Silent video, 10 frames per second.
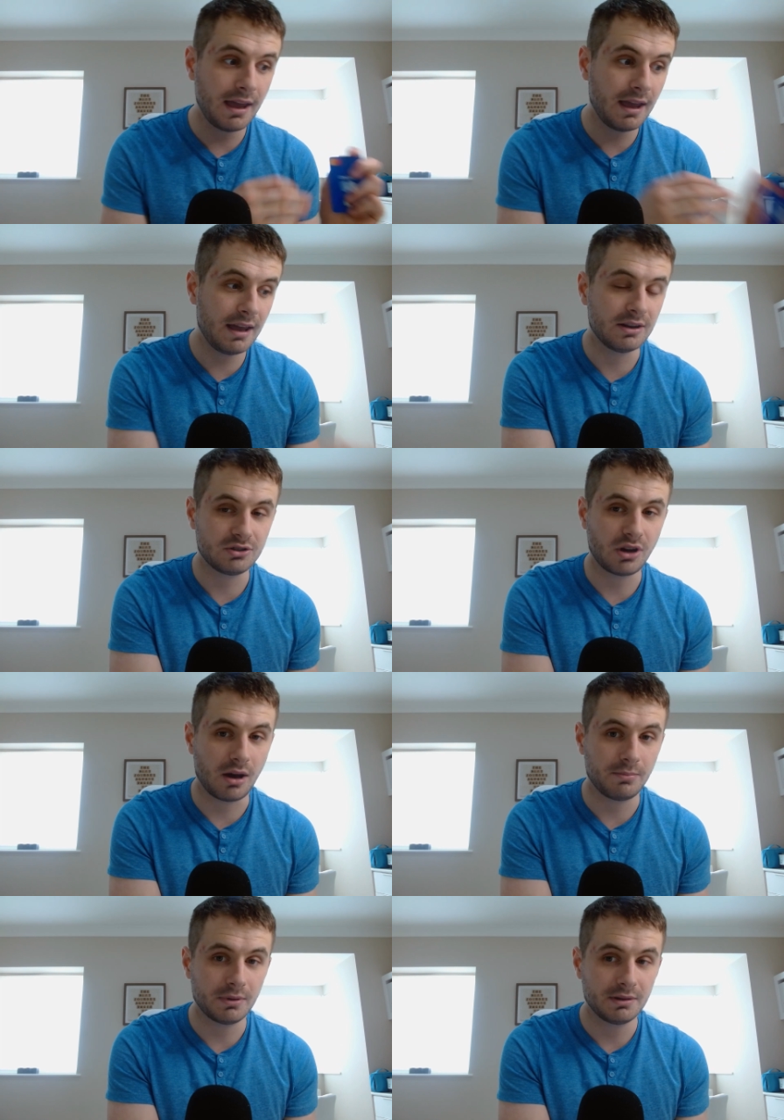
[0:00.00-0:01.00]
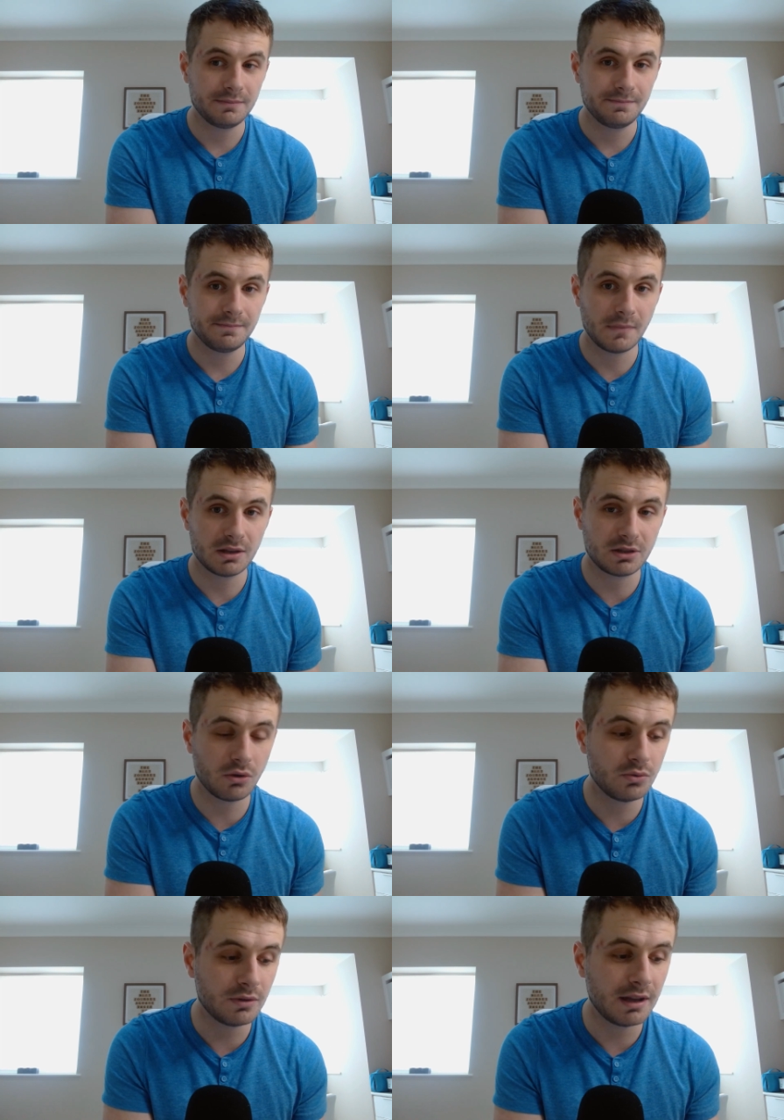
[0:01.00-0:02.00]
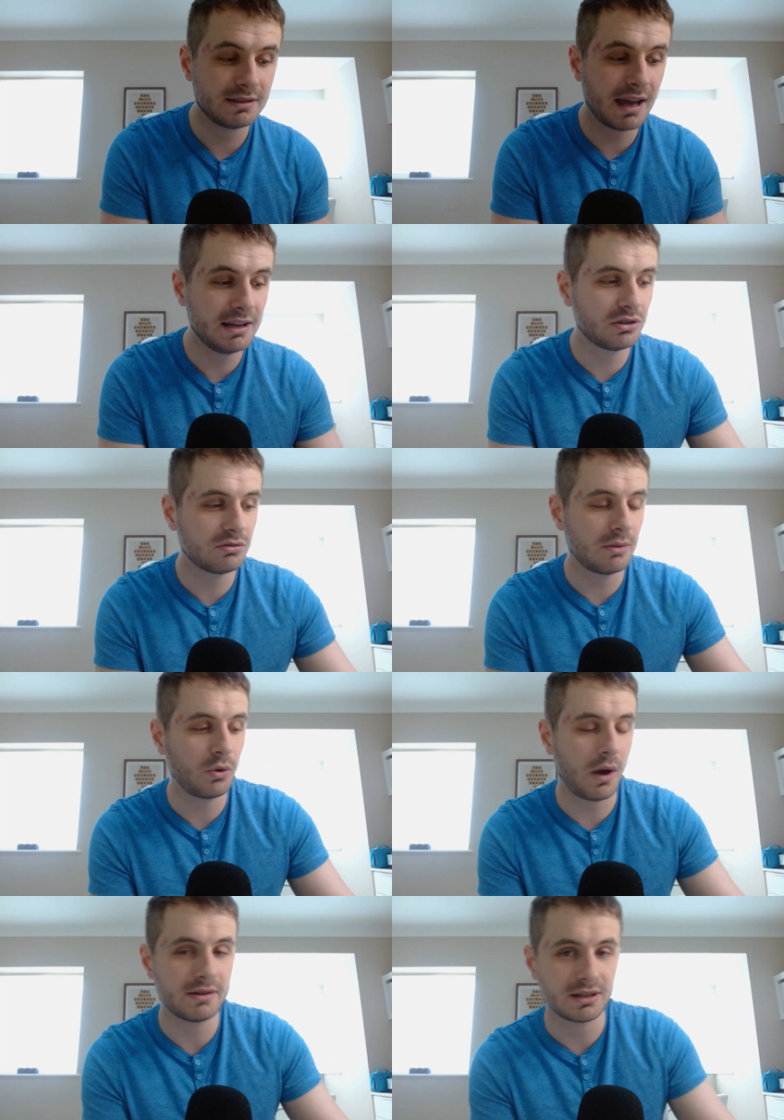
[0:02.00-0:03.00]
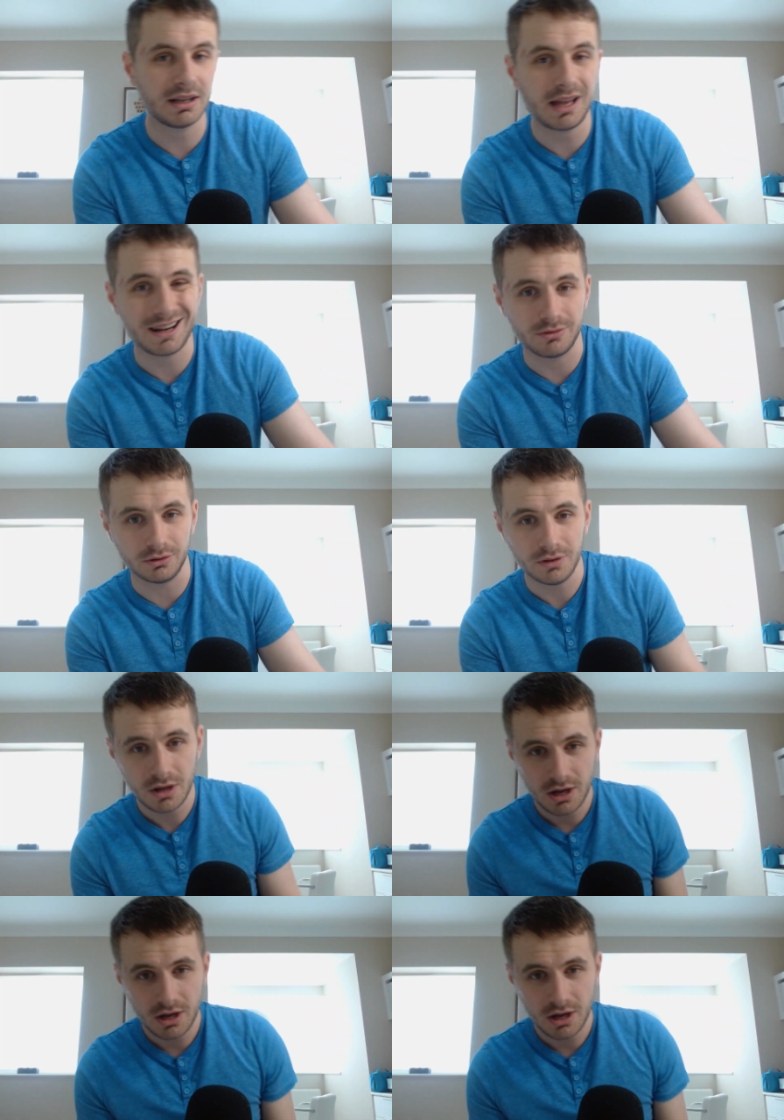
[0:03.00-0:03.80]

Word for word: in a shop. So it takes your crypto as a collateral.